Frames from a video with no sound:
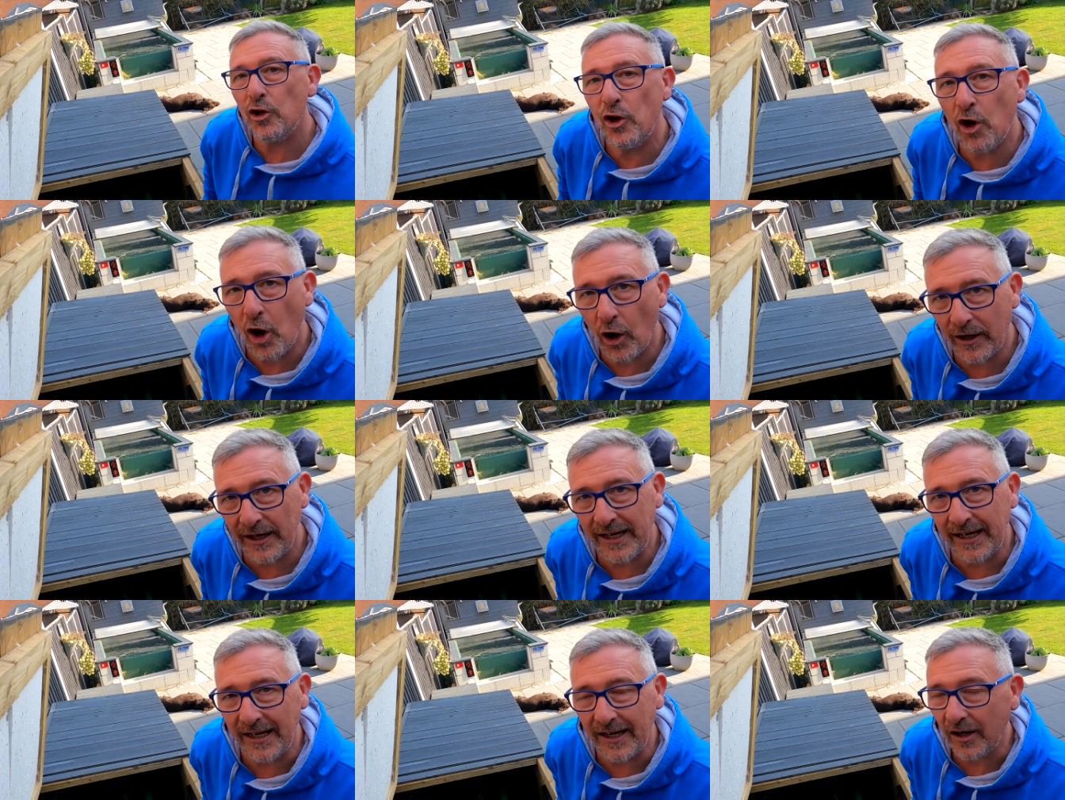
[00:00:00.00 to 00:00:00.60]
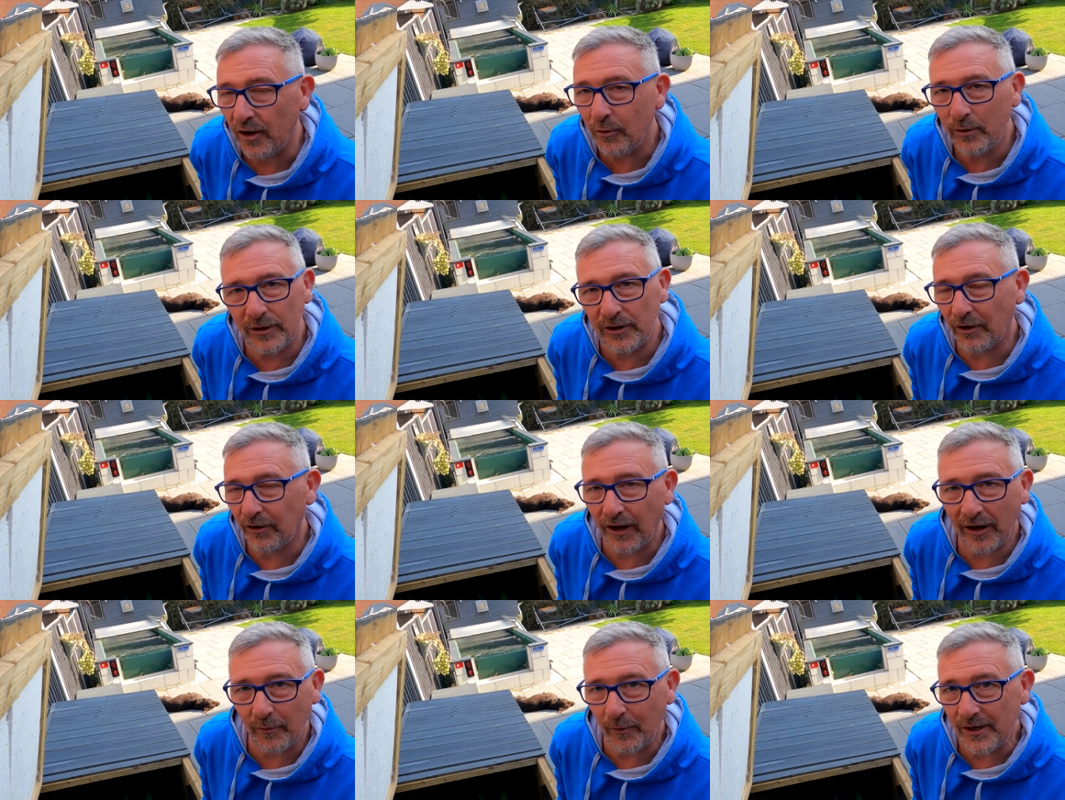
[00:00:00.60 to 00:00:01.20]
Not here. We
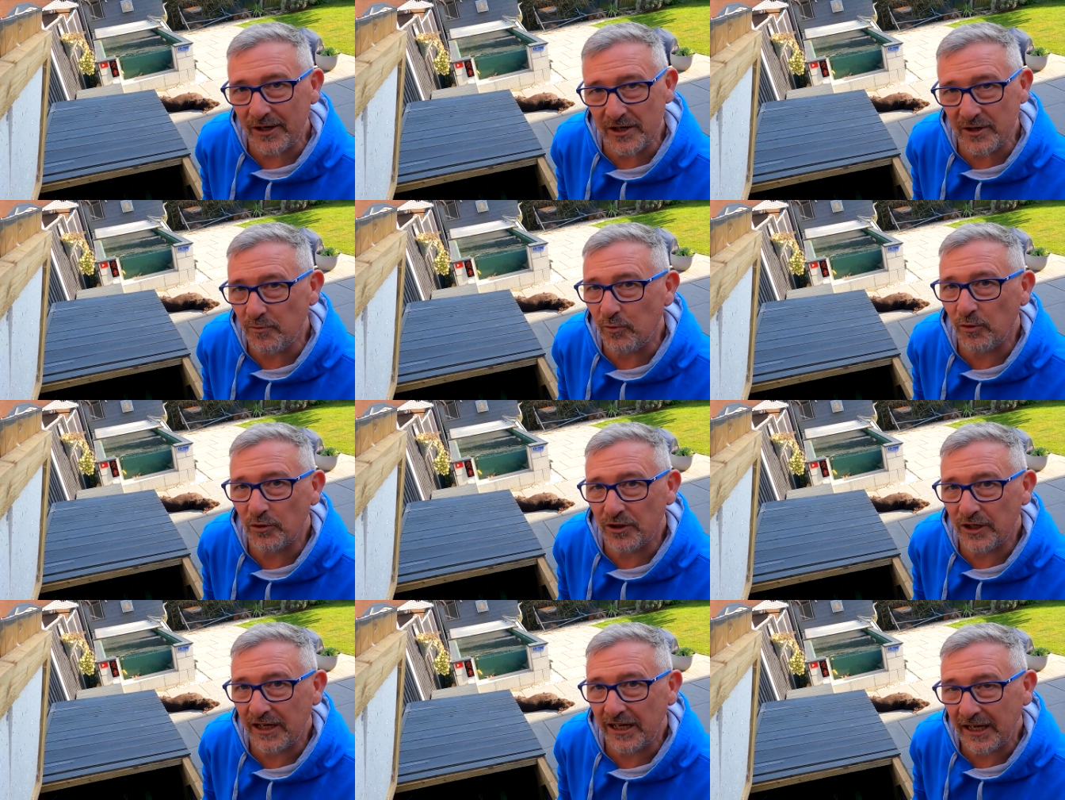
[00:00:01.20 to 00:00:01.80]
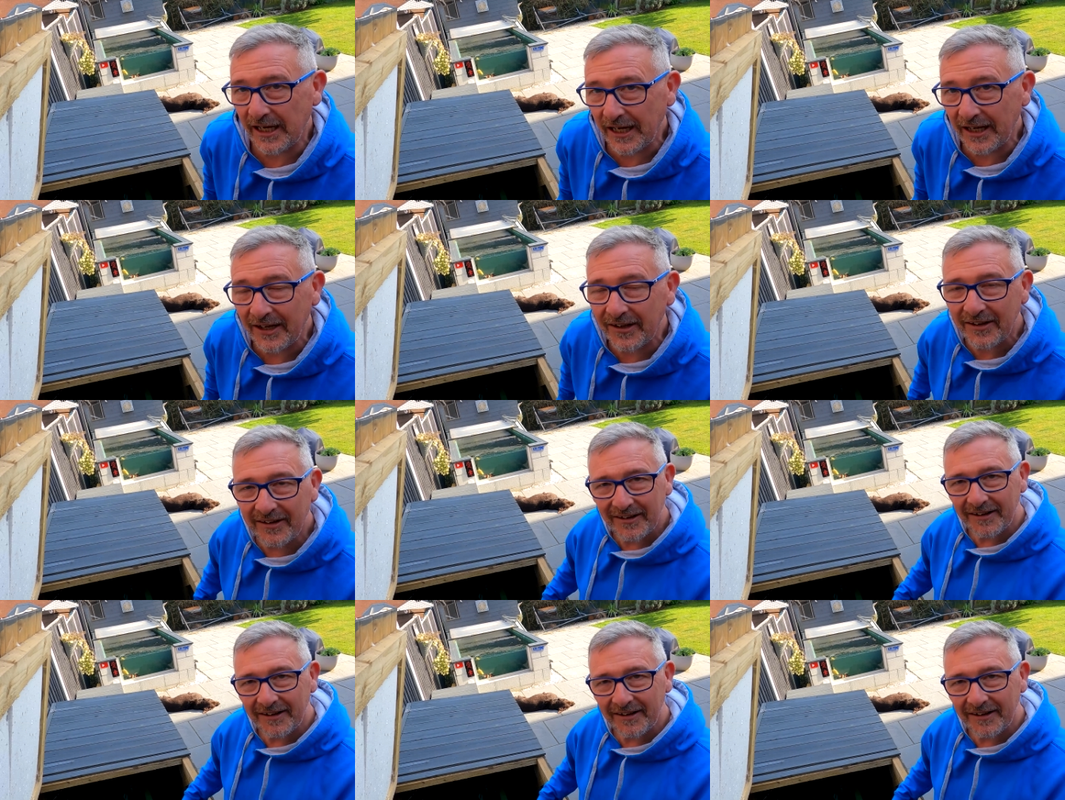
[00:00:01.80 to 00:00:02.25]
don't like wasting water here.